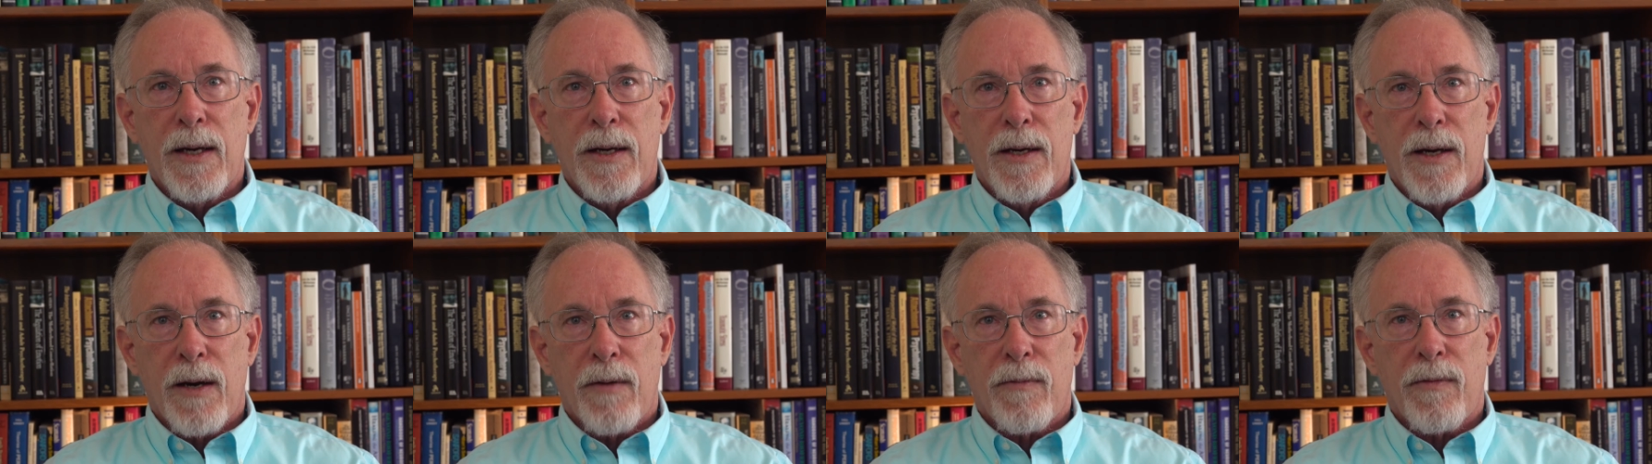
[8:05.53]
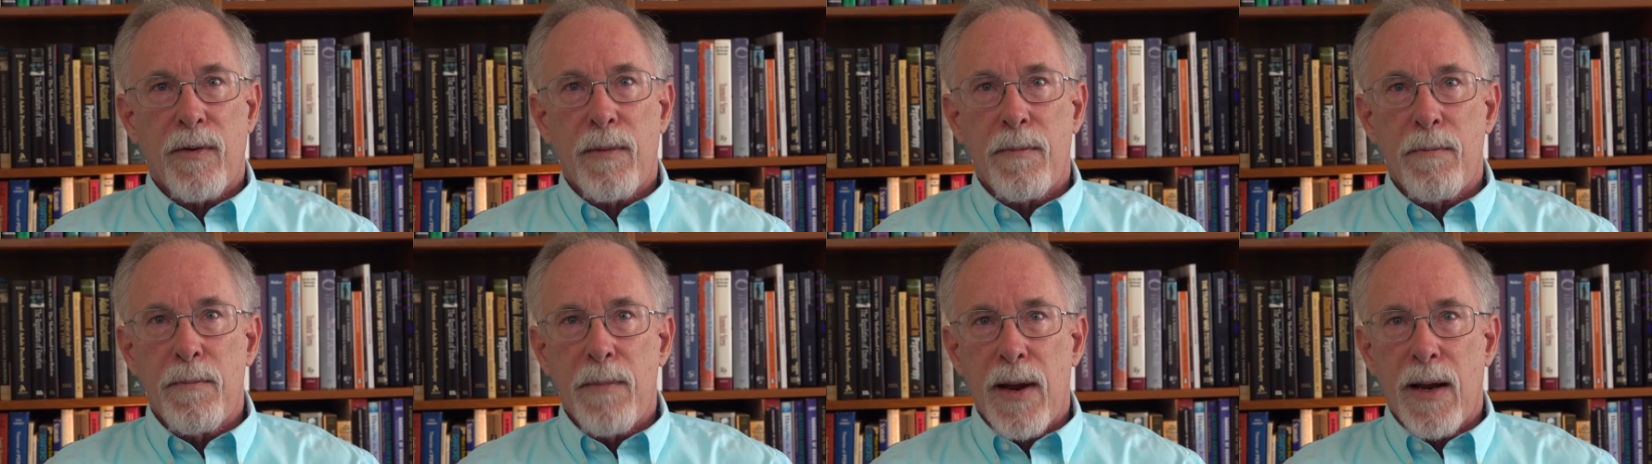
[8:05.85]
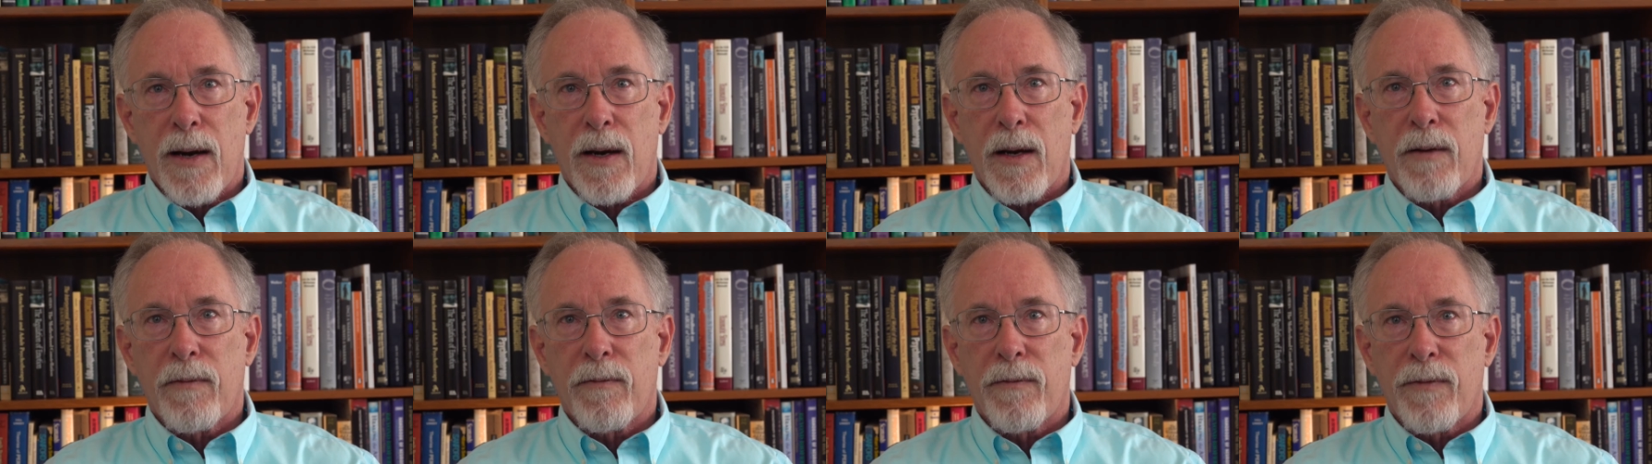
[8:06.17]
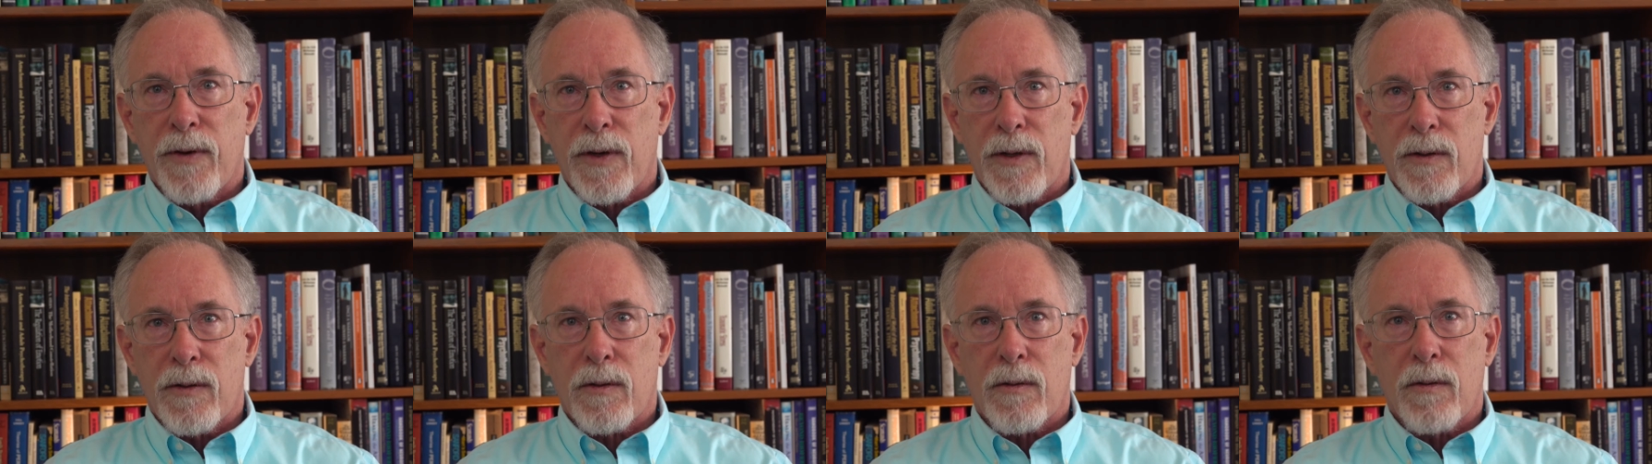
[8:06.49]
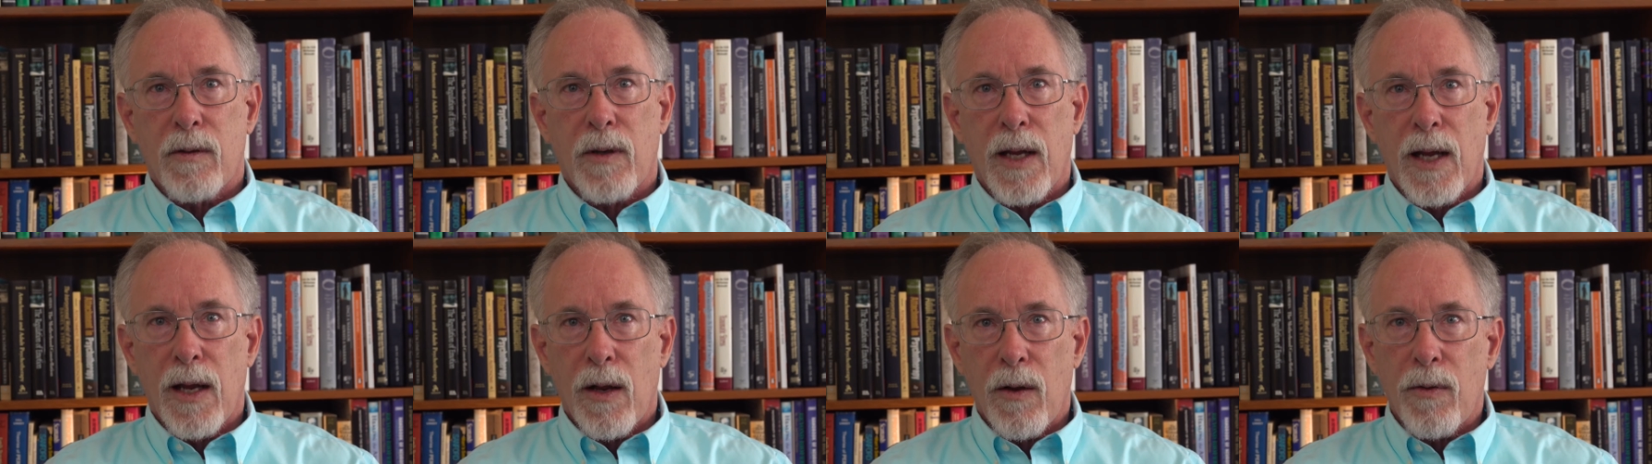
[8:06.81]
different mental and
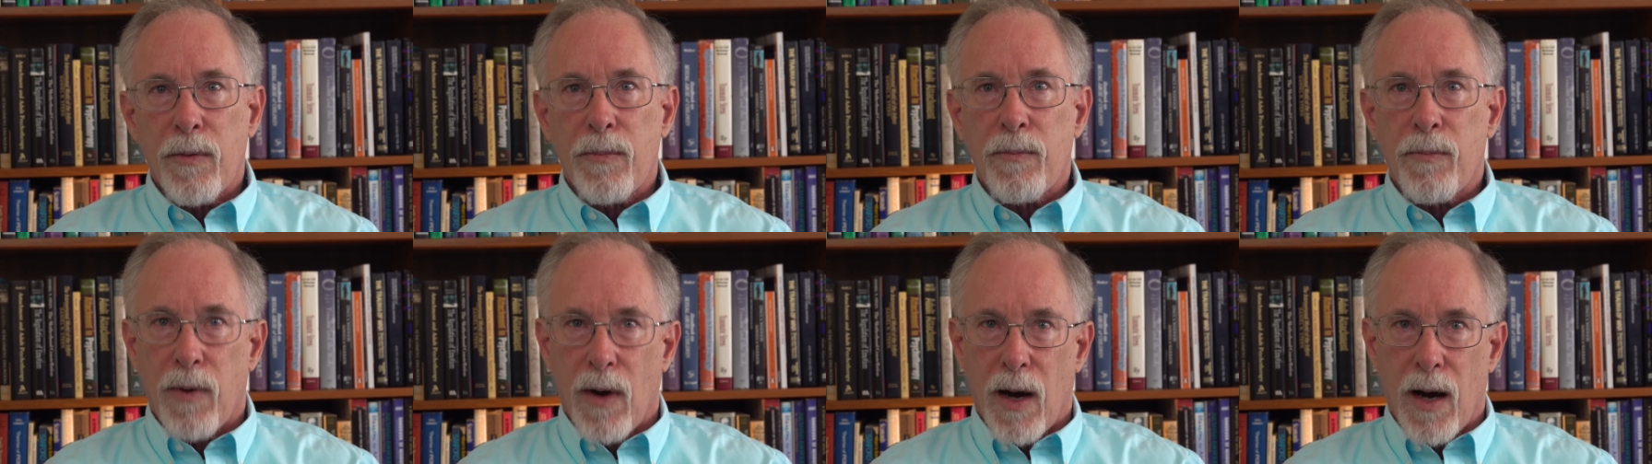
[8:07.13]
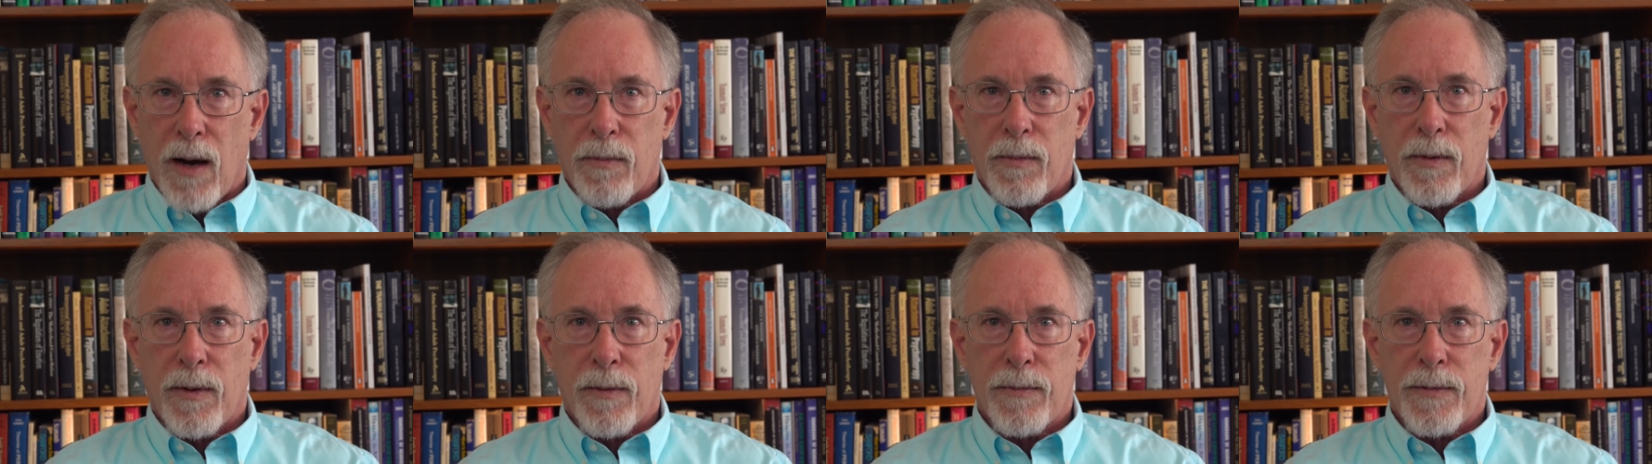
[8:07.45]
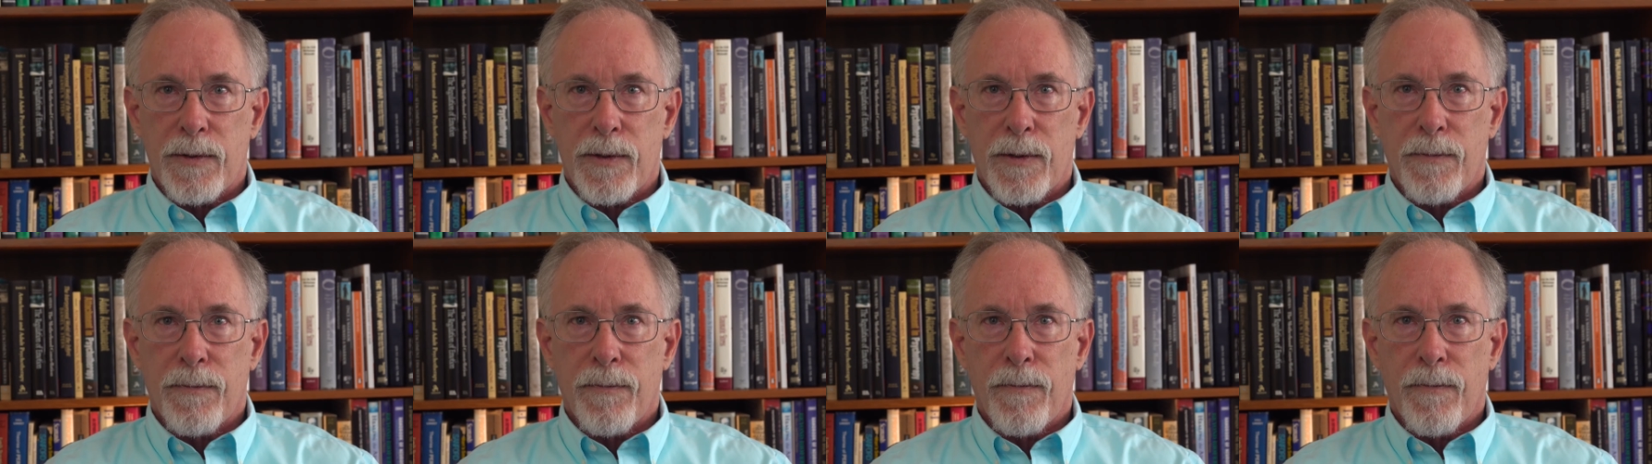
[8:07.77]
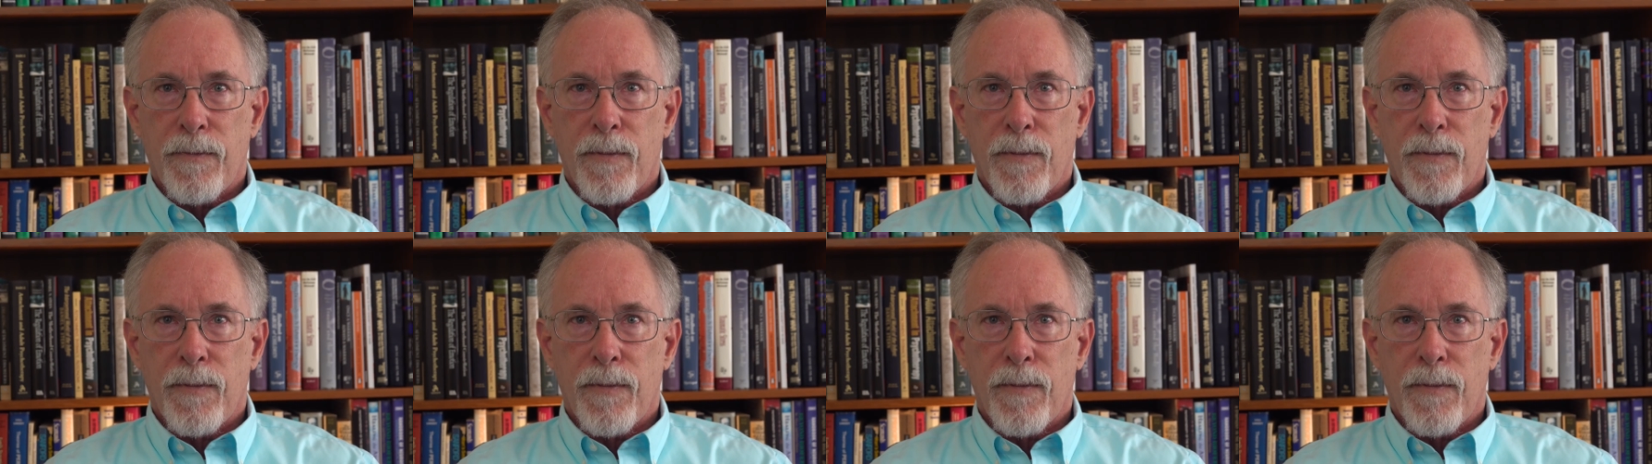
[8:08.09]
physical health problems.